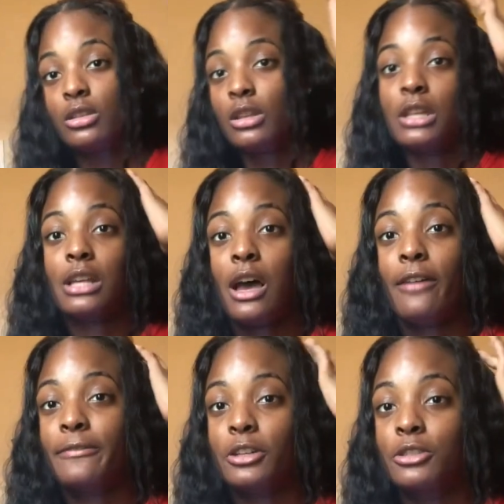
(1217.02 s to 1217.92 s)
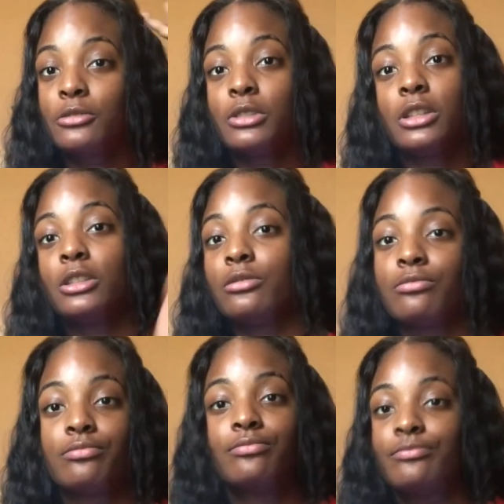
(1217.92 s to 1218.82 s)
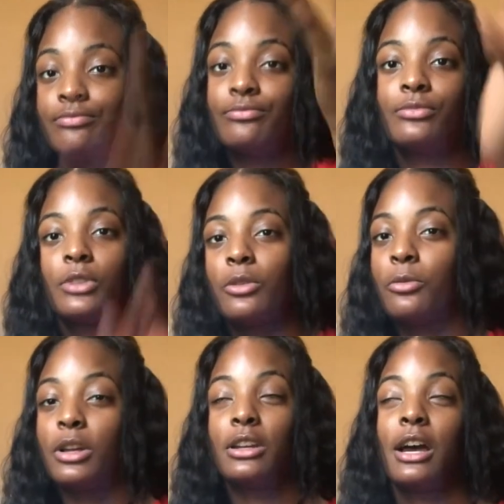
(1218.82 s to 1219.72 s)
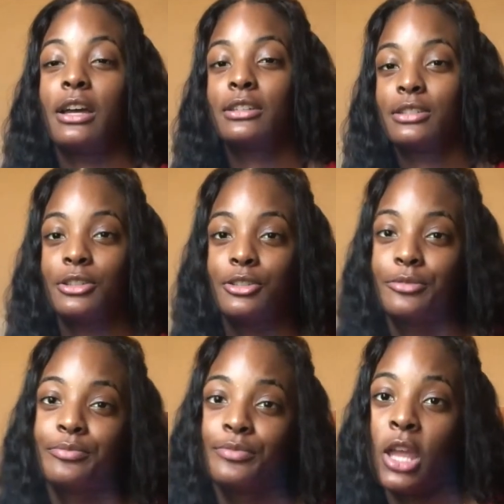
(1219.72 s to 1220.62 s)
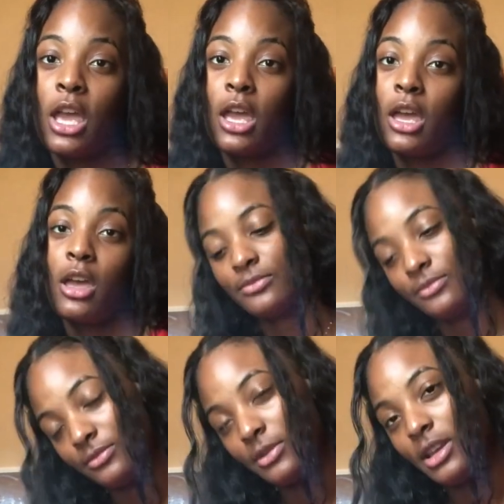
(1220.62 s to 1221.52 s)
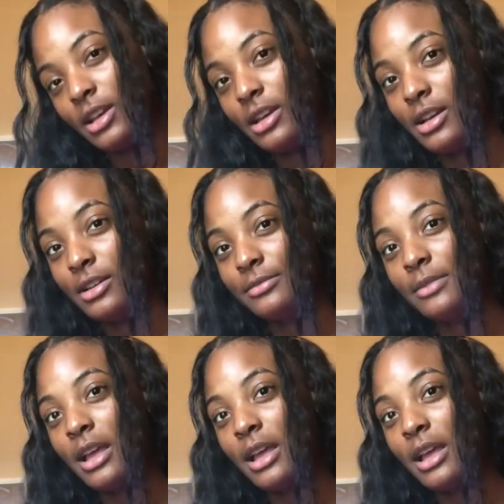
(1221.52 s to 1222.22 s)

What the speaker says: that's how I felt and whatnot. So yeah,